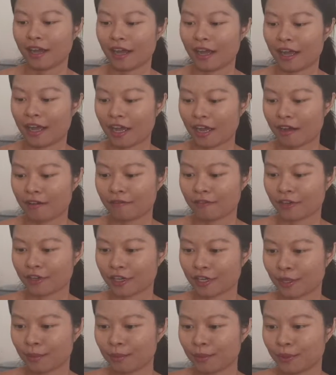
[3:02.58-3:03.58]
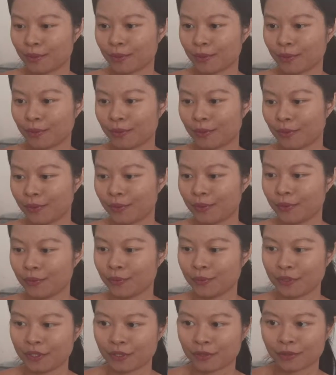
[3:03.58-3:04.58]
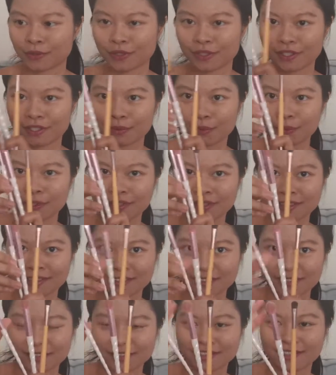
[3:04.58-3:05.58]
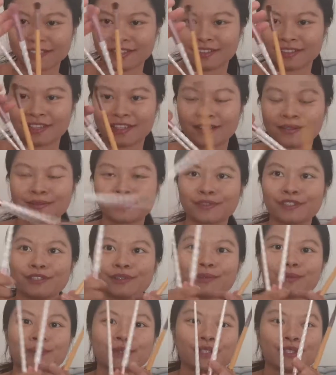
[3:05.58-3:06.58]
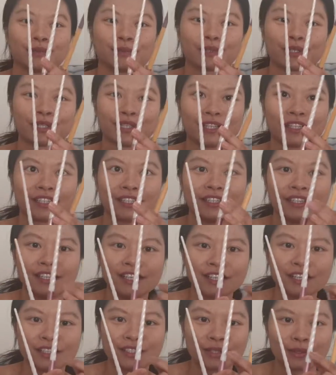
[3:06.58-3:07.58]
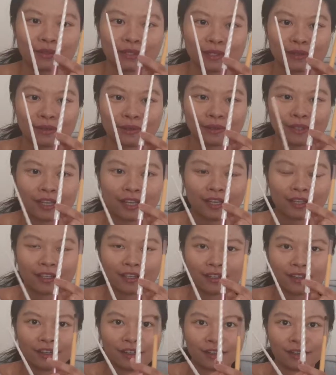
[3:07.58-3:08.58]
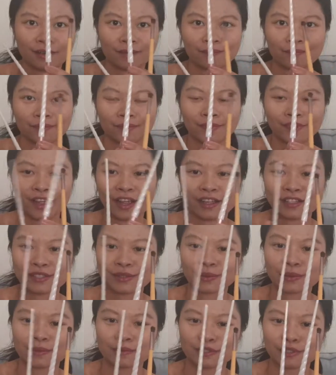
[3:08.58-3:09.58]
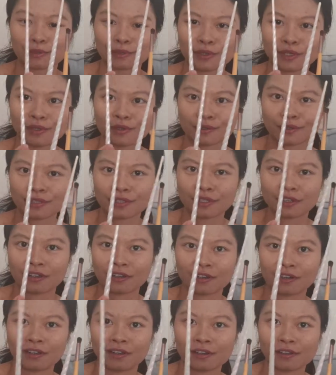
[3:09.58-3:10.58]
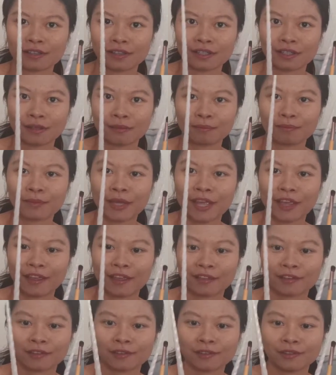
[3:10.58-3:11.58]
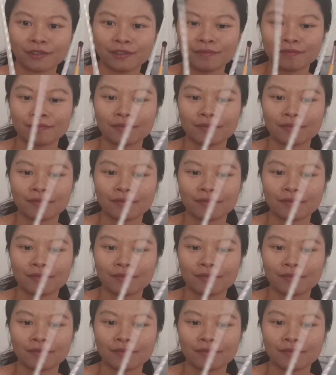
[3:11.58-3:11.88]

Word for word: I have a couple unicorn ones that are really, really pretty. So they look like ice cream swirls on the handle,